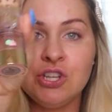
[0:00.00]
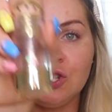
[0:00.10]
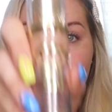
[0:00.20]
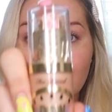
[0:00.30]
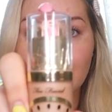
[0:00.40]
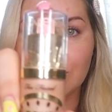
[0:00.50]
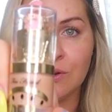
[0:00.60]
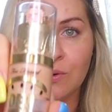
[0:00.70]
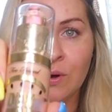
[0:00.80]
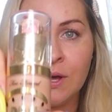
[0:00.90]
Do
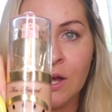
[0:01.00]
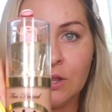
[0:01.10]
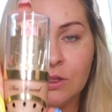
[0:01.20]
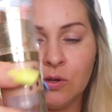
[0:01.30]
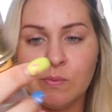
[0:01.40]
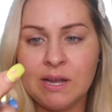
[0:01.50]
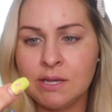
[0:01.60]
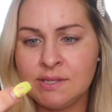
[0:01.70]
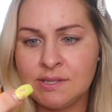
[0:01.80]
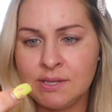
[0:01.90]
You
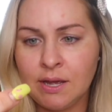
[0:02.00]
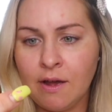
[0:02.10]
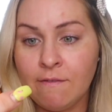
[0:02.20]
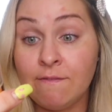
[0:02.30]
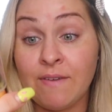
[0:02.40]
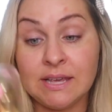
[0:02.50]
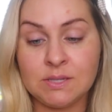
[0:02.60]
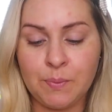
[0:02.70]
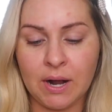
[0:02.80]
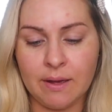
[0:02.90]
Luminous
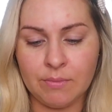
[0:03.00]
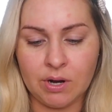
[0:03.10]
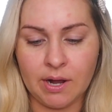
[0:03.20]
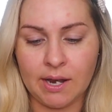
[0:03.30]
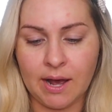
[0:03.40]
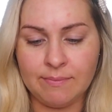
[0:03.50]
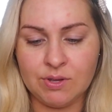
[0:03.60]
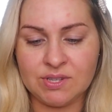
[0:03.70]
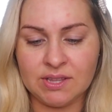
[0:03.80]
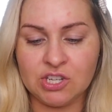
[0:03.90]
Face Primer, and I'm
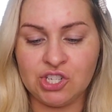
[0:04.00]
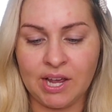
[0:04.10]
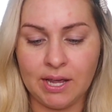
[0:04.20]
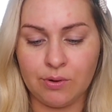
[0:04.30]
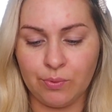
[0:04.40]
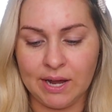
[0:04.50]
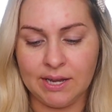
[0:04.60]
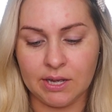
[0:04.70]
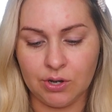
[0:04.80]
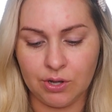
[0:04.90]
using the shade
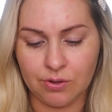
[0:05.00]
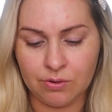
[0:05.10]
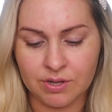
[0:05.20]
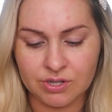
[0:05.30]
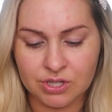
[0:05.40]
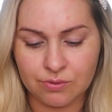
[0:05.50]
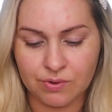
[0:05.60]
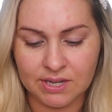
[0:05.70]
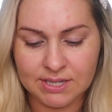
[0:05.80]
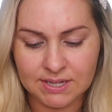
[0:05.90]
Radiant Nude. There's
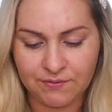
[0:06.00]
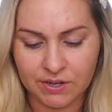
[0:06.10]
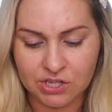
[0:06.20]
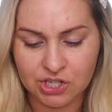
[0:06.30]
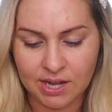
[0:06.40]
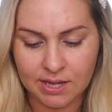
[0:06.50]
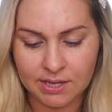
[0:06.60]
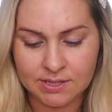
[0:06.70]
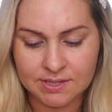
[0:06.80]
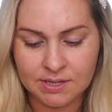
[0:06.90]
3 different
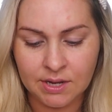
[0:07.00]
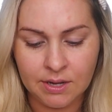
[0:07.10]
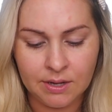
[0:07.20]
shades.